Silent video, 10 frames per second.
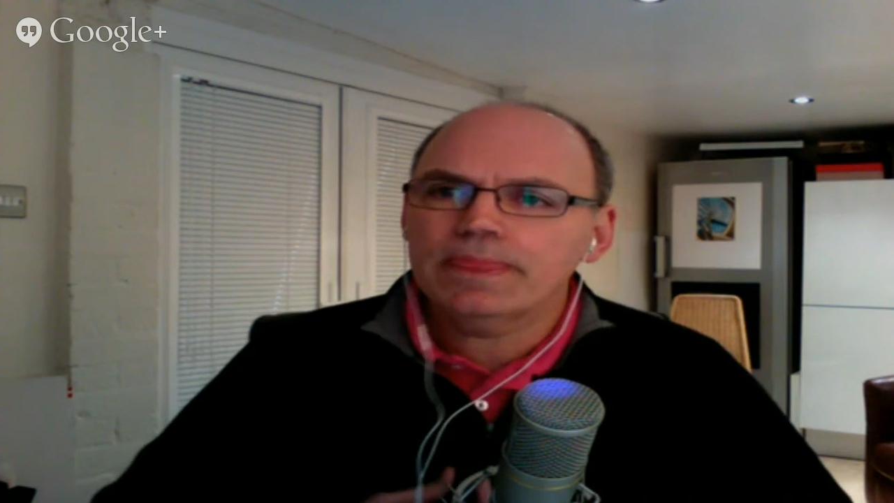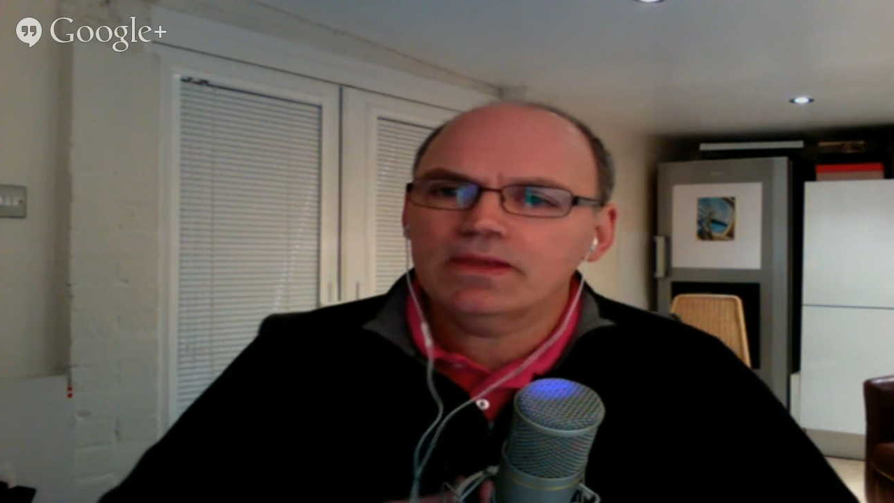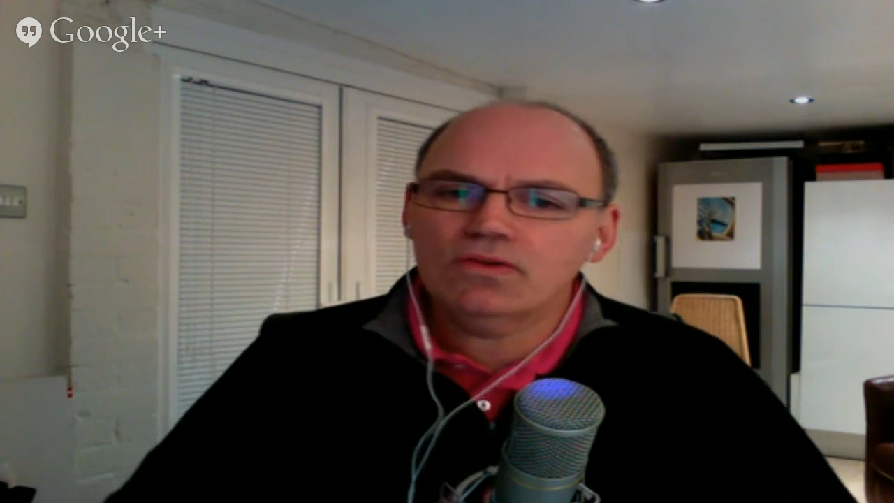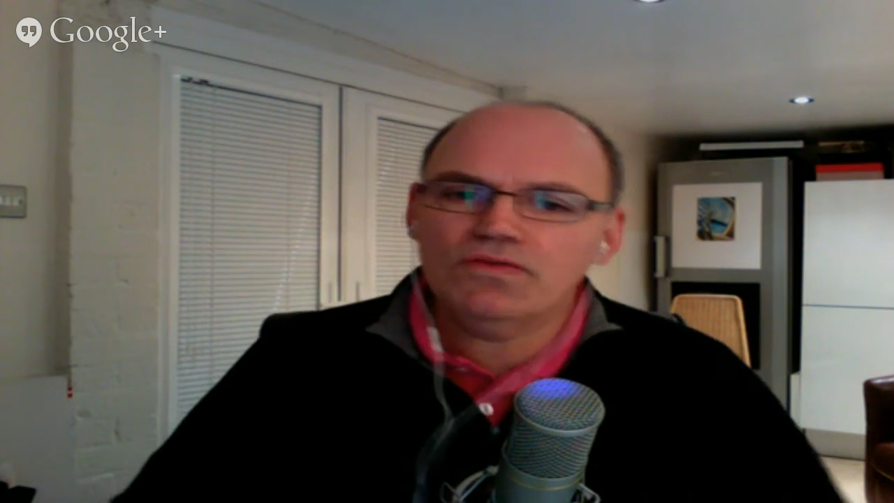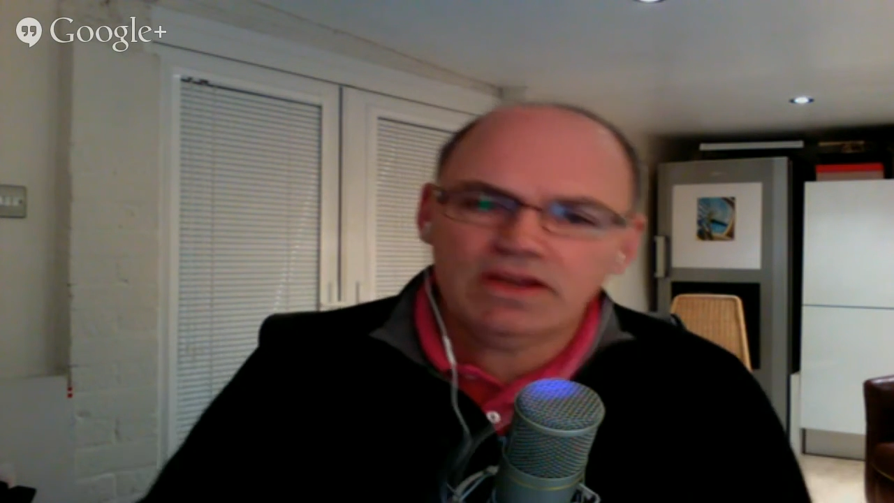
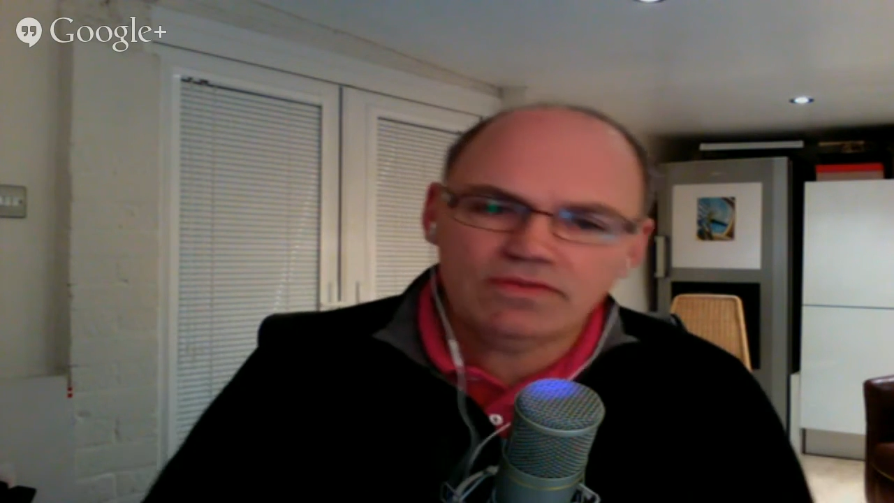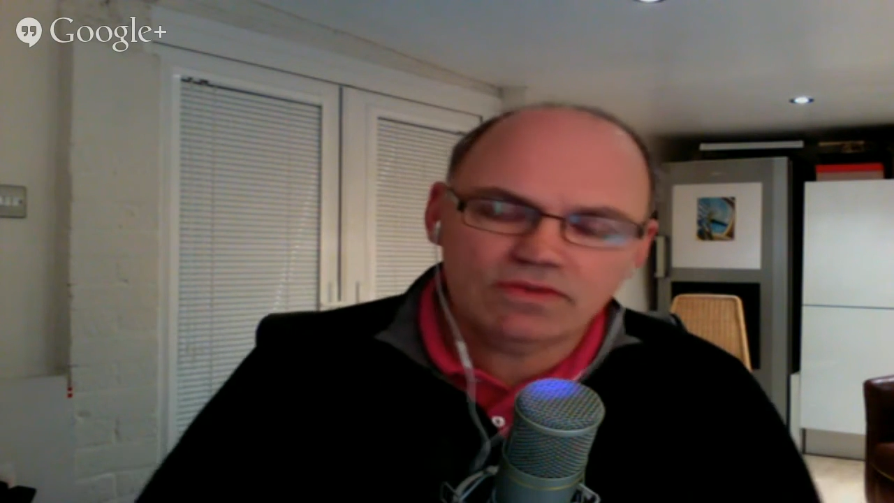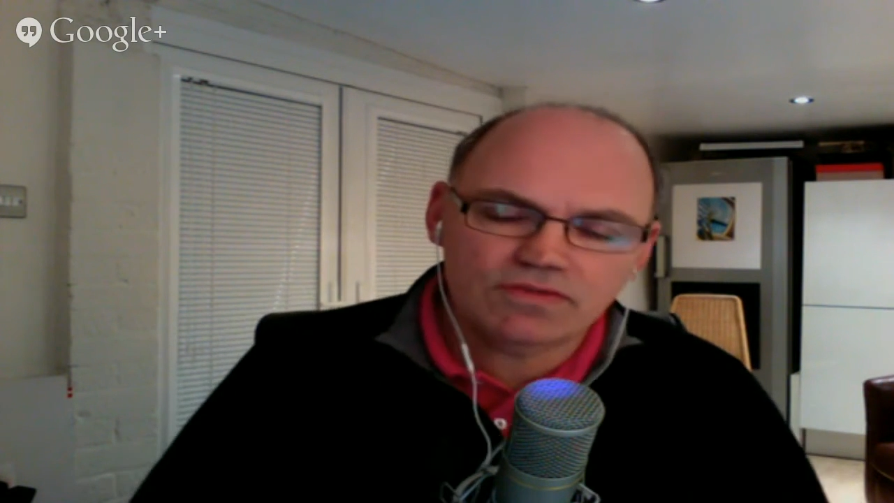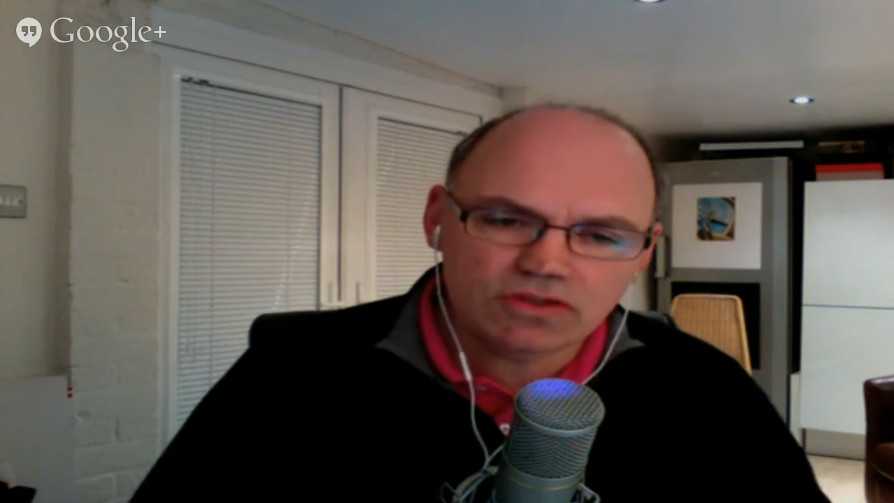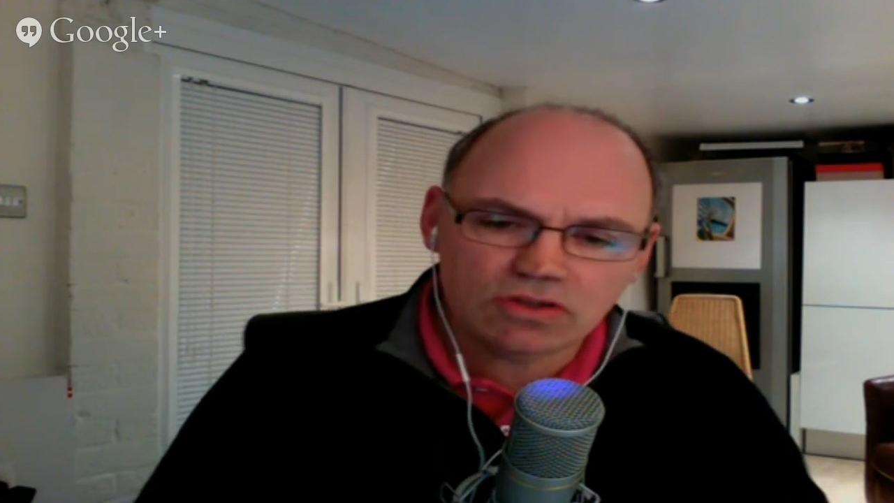favorite
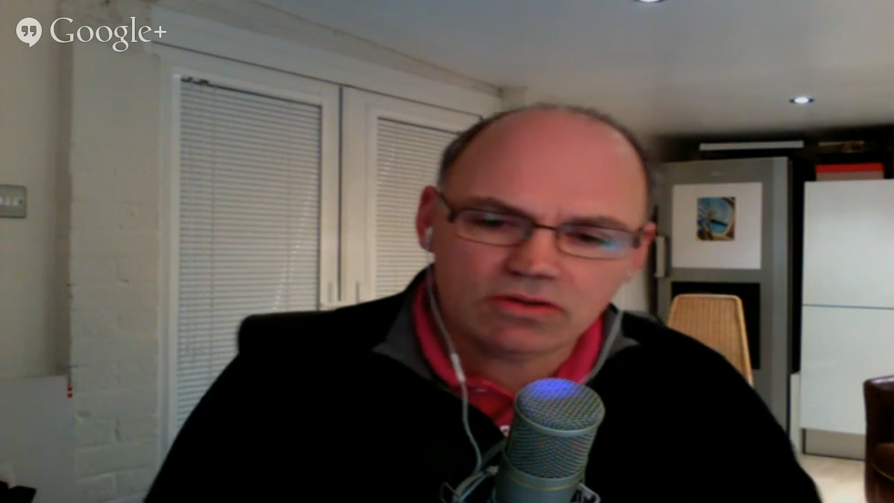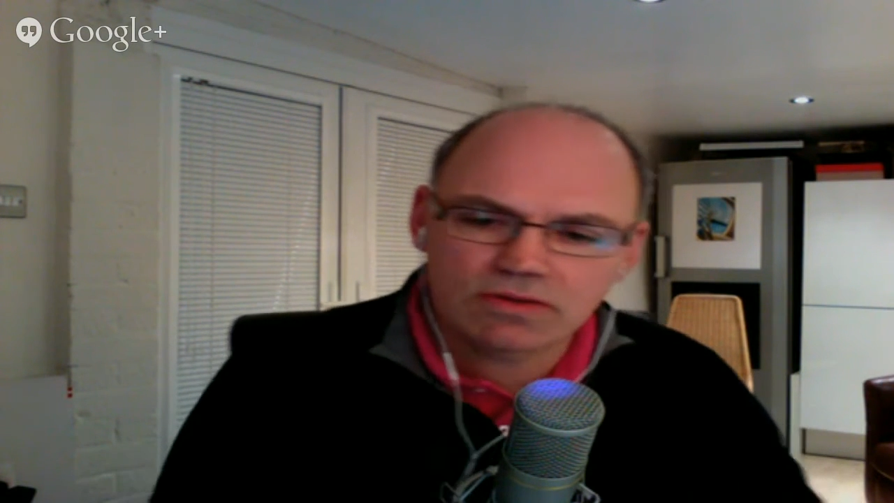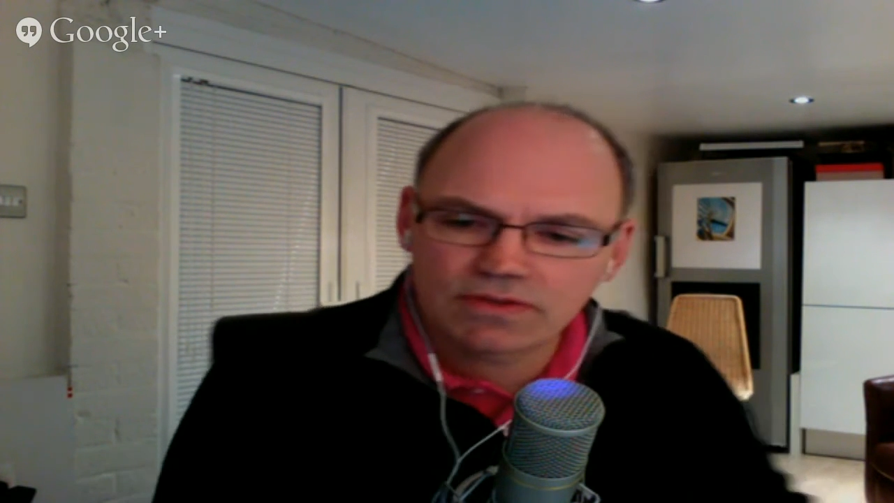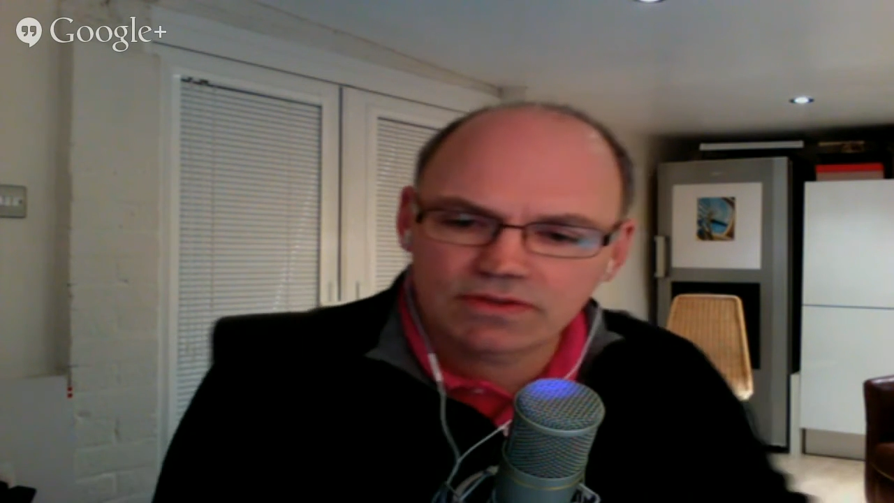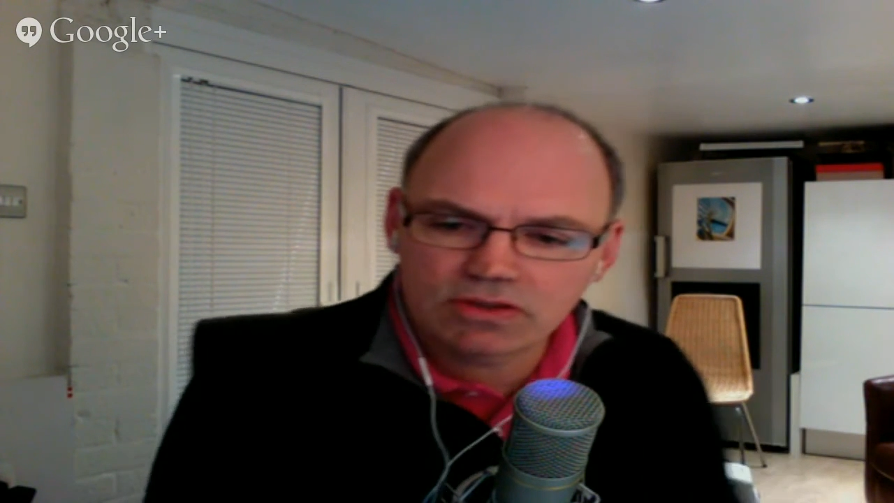
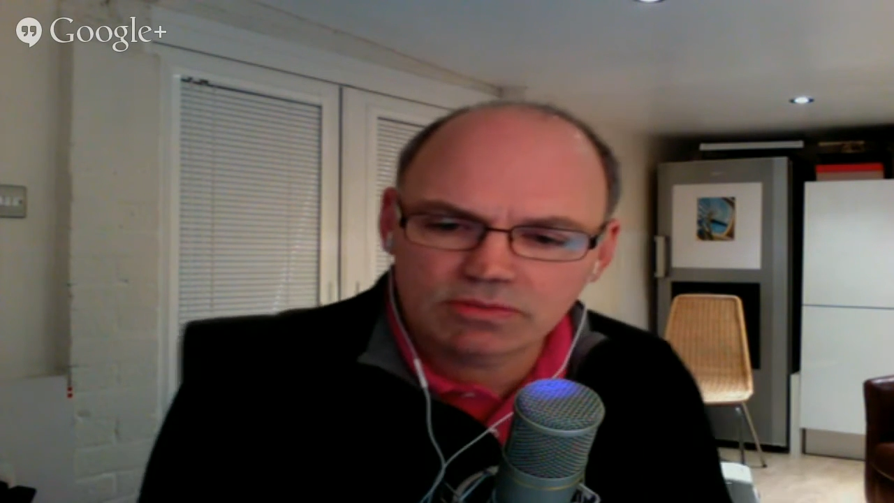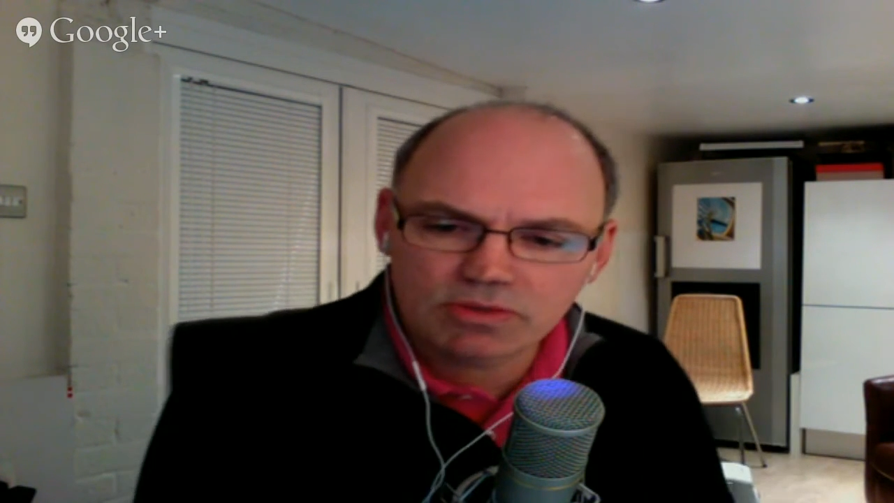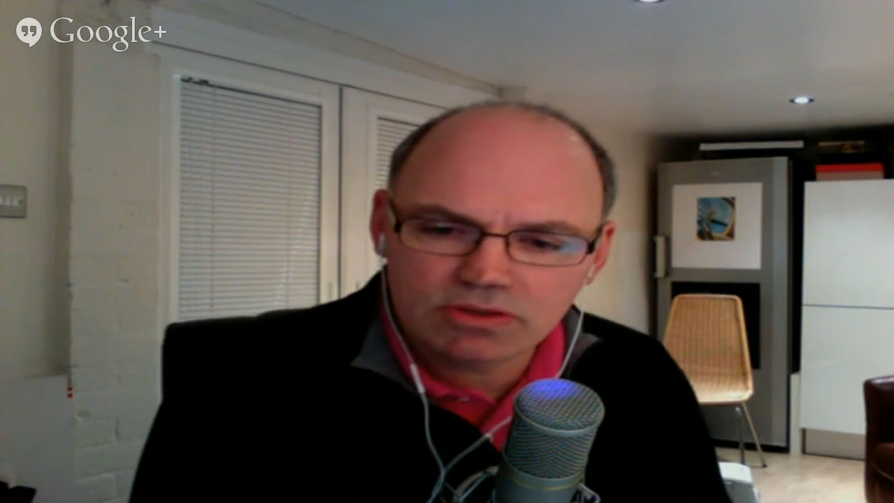photographer, Thomas.